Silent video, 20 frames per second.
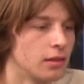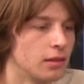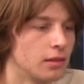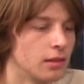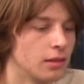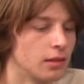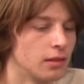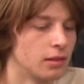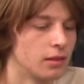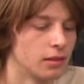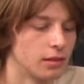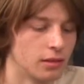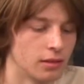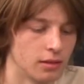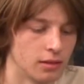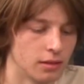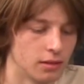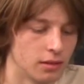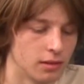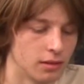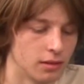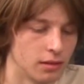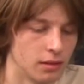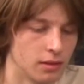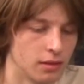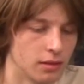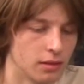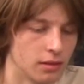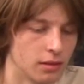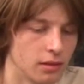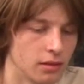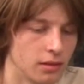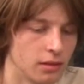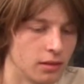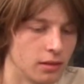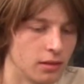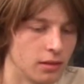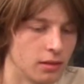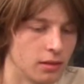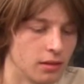
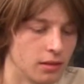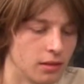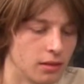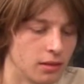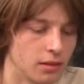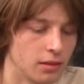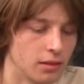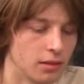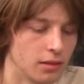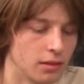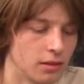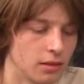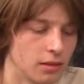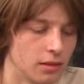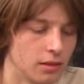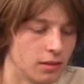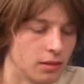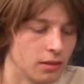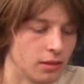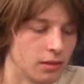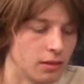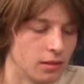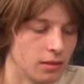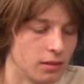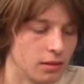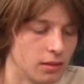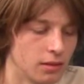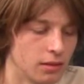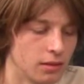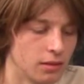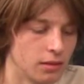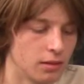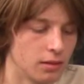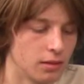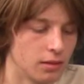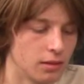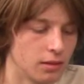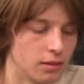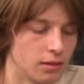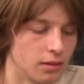
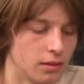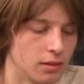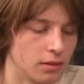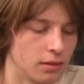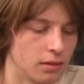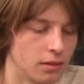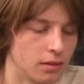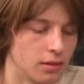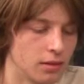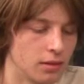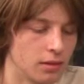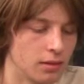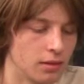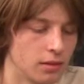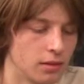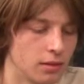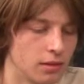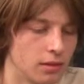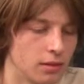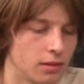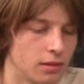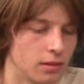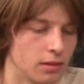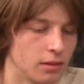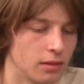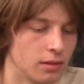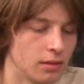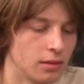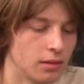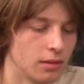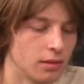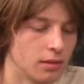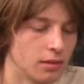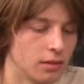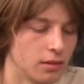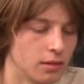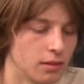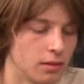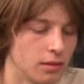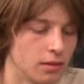
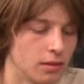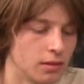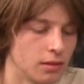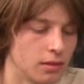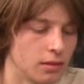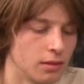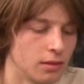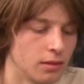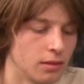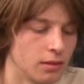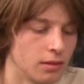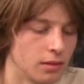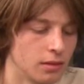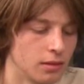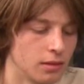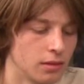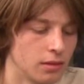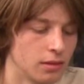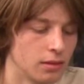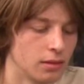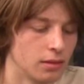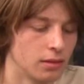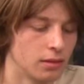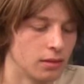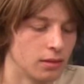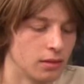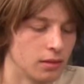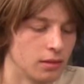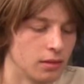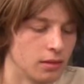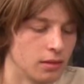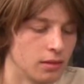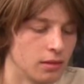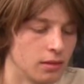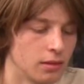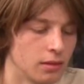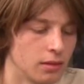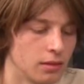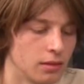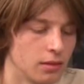No words are spoken by the person on screen.